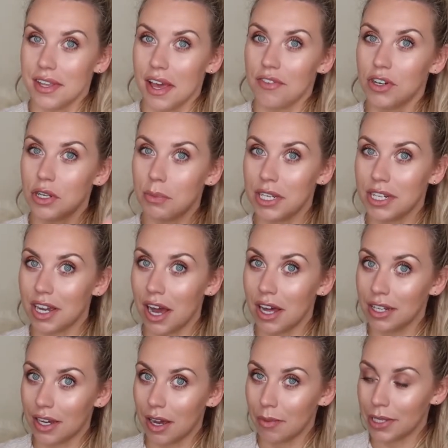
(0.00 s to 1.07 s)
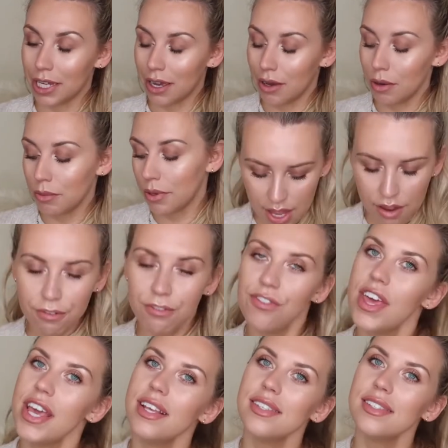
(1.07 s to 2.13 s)
I've got a bit of colour coming up if
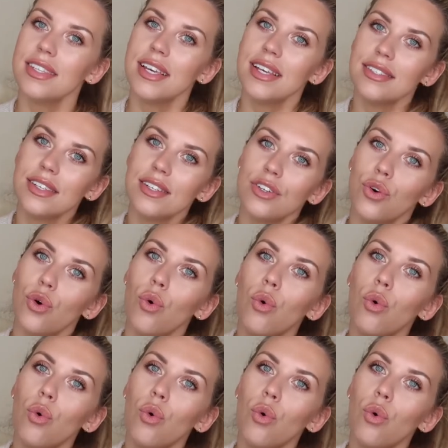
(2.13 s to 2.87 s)
this is an